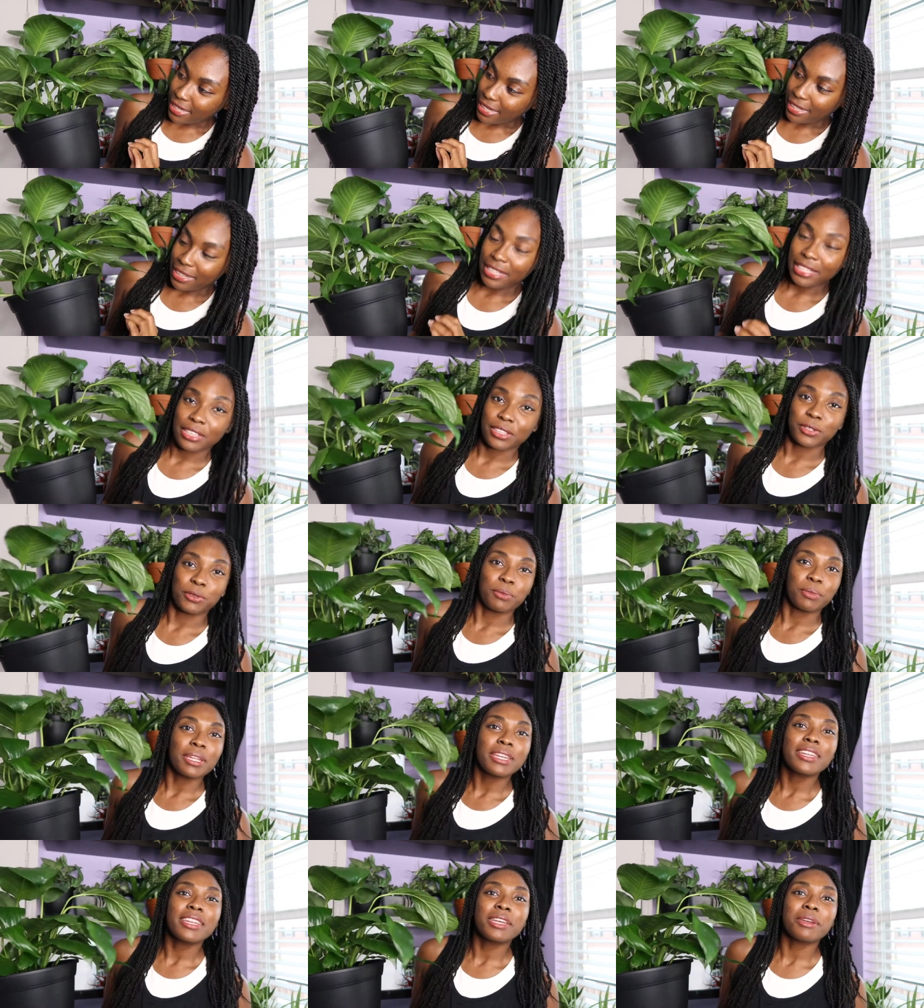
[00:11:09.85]
I think the
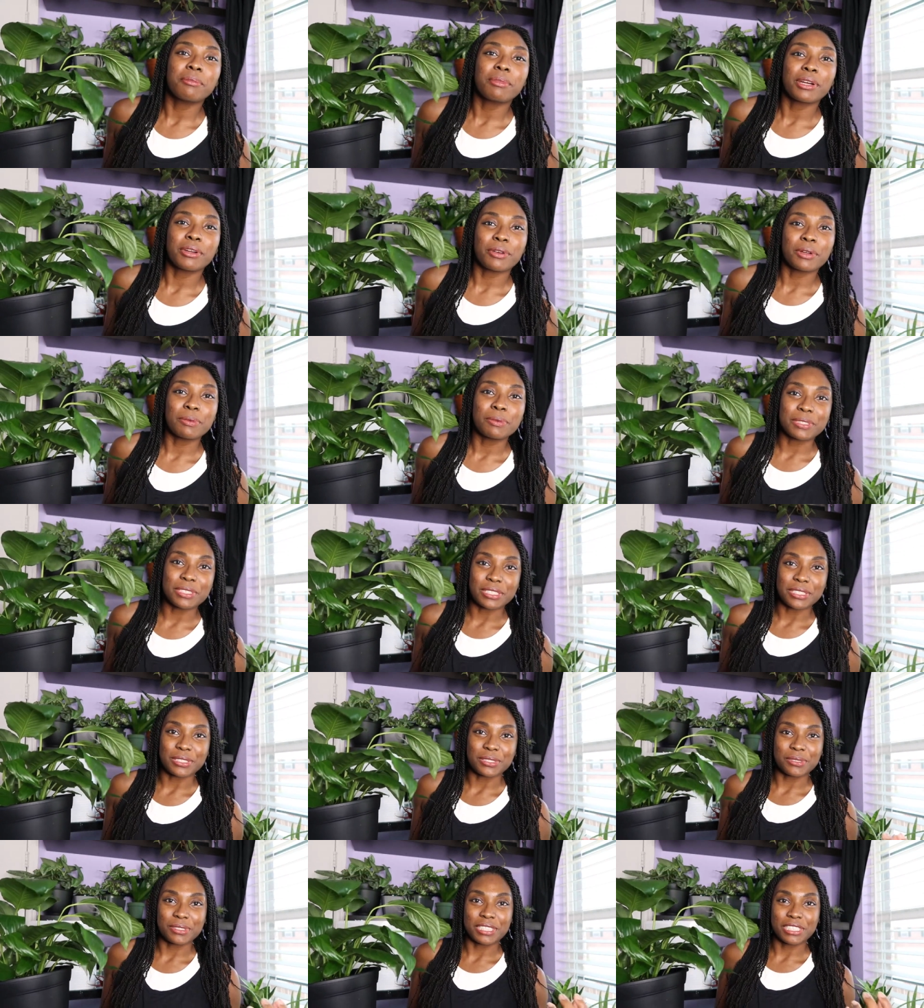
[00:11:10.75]
humidity in my room is
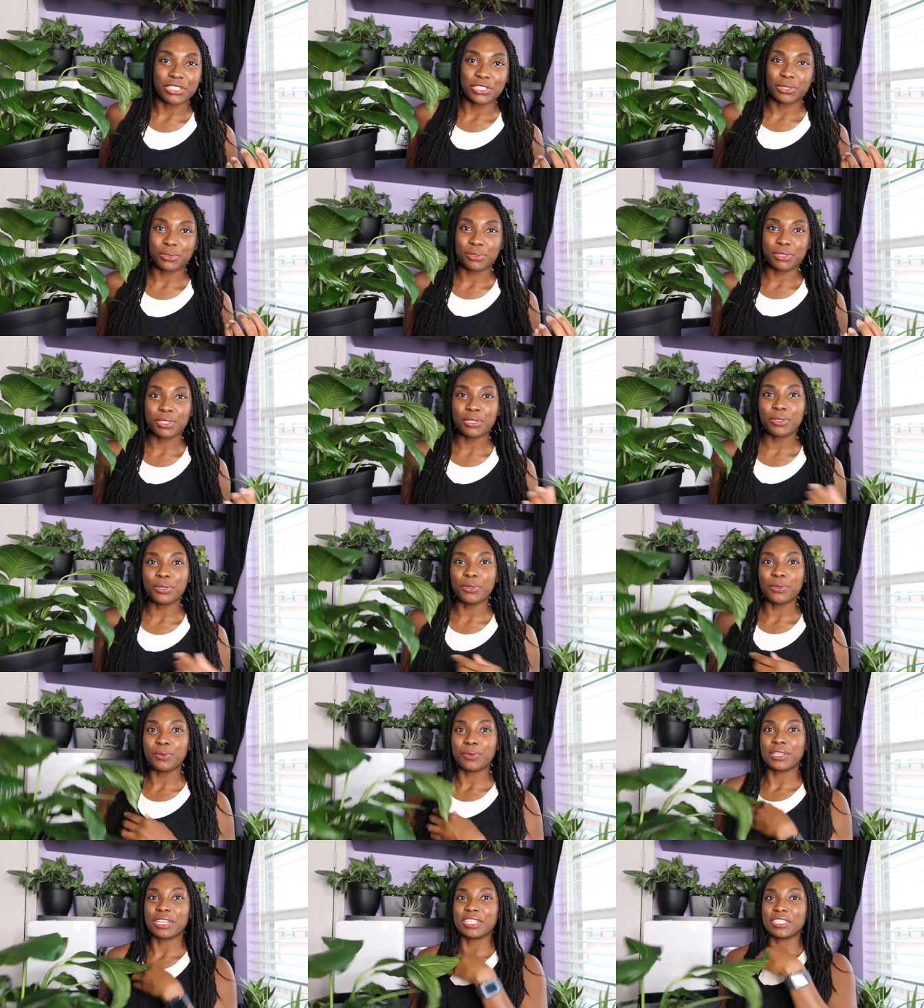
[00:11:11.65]
also an issue
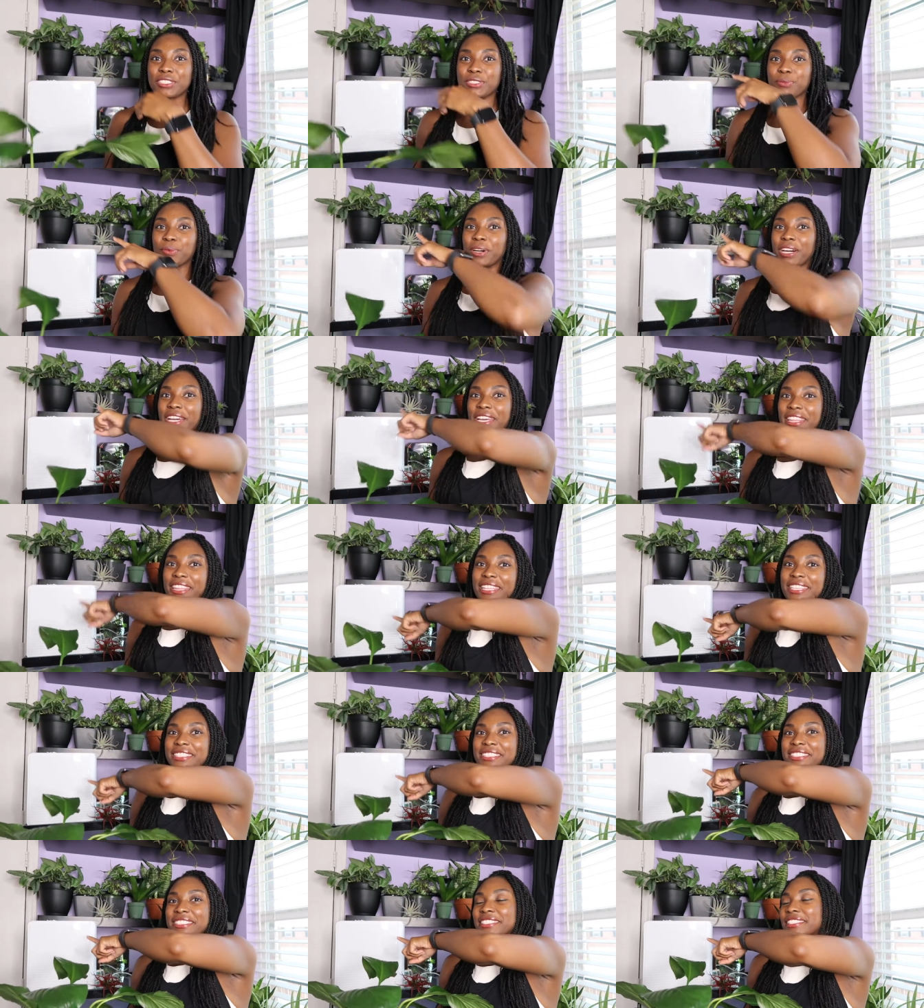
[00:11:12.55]
too, hence why
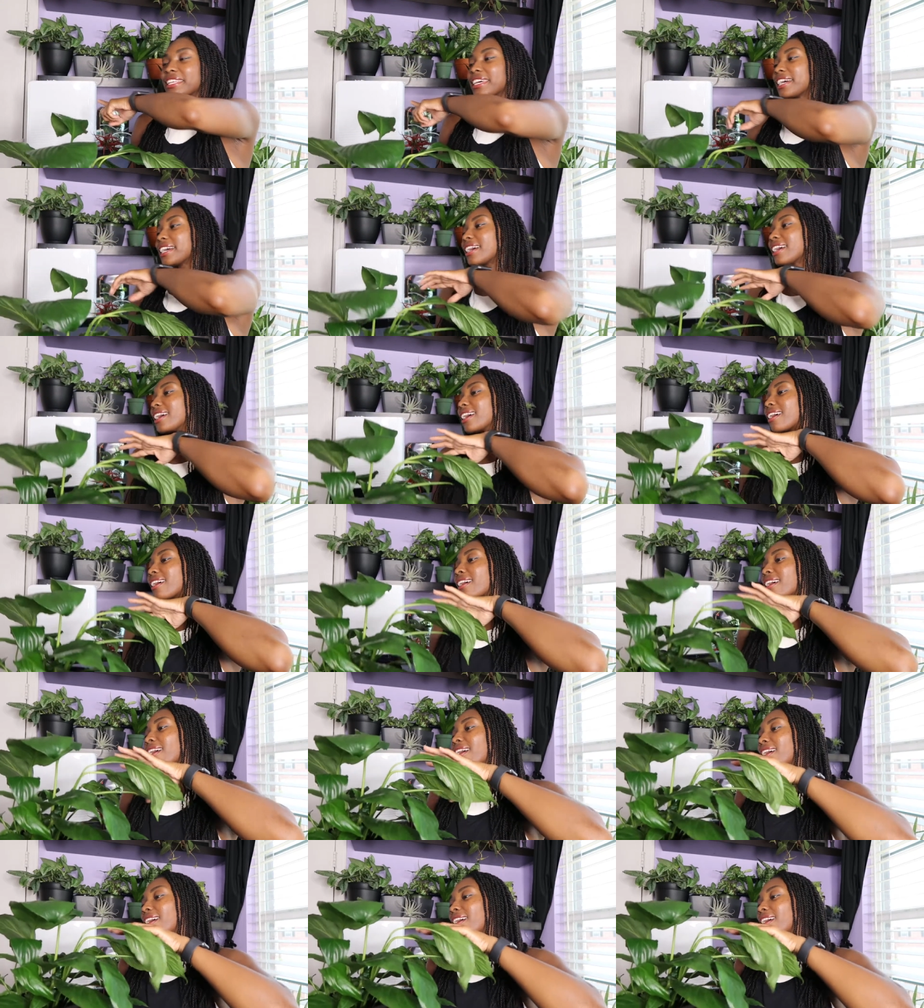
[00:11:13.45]
this is there.